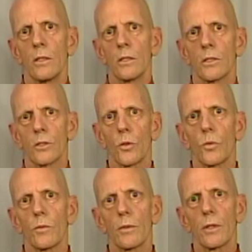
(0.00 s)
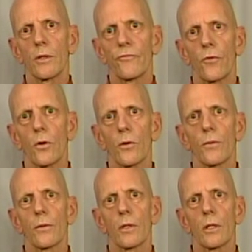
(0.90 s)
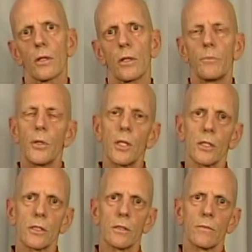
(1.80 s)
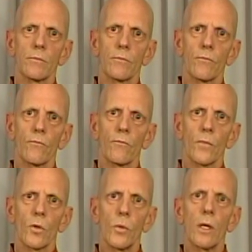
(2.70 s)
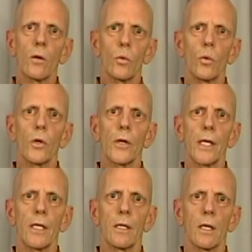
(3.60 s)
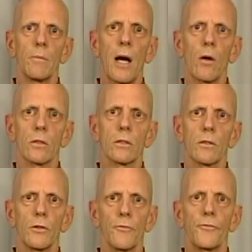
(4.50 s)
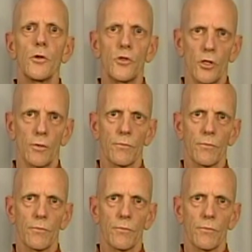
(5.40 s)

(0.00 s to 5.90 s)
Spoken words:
So for the Buddhist, we don't worry about the future,